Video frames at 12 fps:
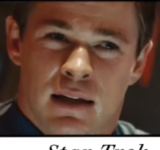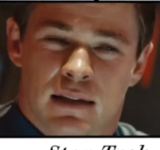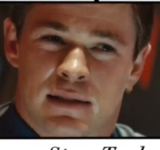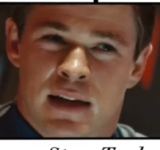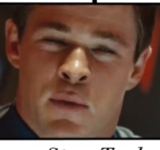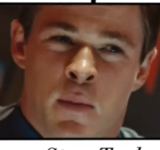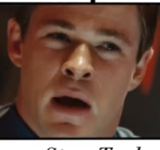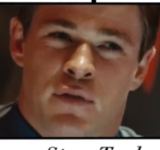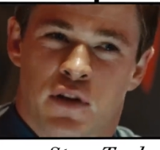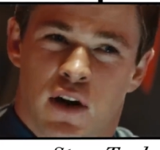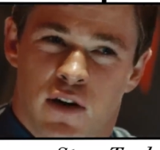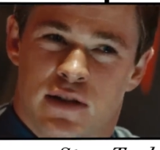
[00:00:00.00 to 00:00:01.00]
Let's name him
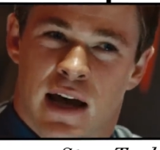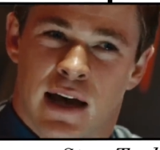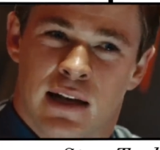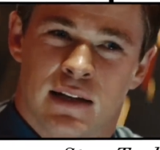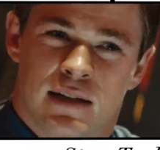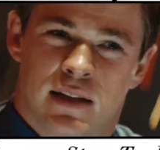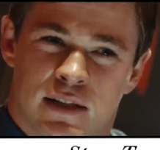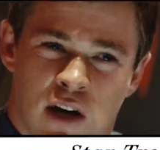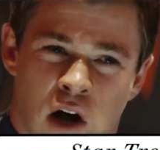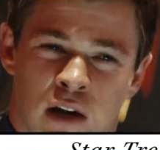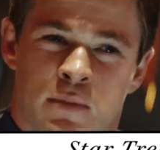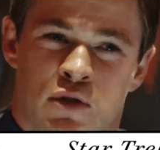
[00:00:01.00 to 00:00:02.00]
after your dad. Let's, let's
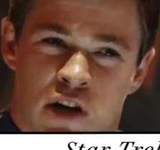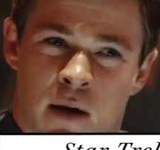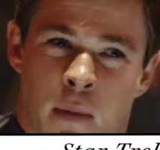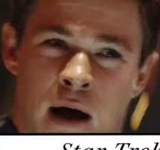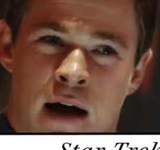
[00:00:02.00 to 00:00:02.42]
call him Jeff.